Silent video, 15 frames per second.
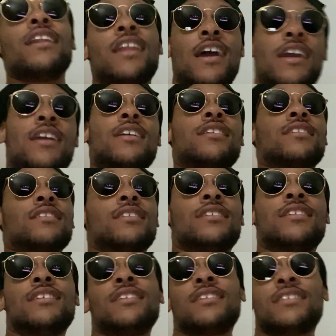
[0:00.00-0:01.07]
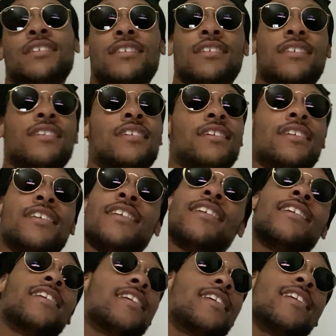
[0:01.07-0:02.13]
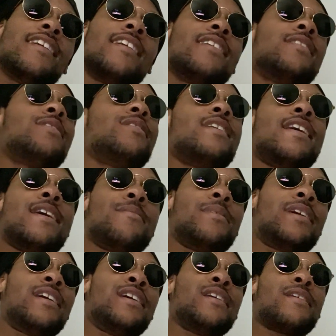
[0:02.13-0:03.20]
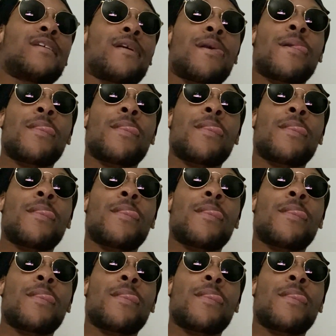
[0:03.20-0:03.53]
Like, that's why, man.